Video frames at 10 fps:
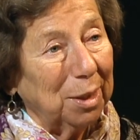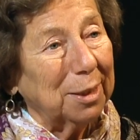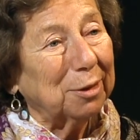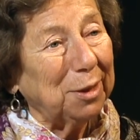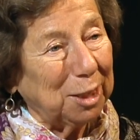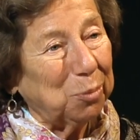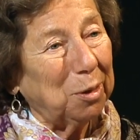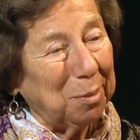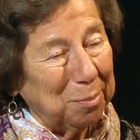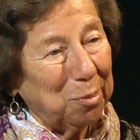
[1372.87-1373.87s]
so that's what
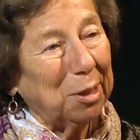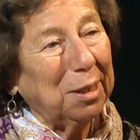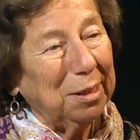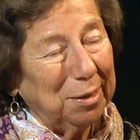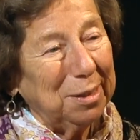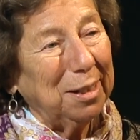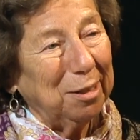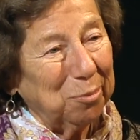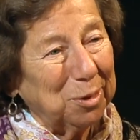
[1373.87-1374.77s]
I'm embarking oh, on now fantastic.